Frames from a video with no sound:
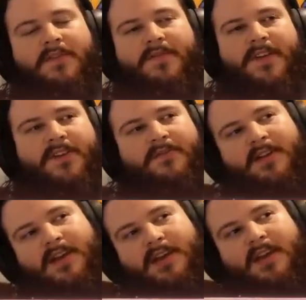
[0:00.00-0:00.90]

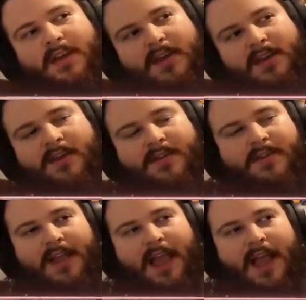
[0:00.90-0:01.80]
eviscerate his
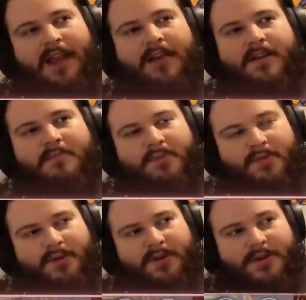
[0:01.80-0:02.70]
entire
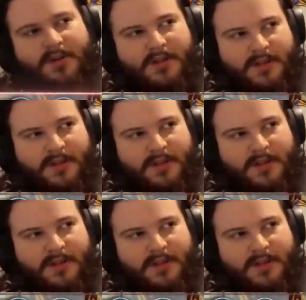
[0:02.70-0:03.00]
board.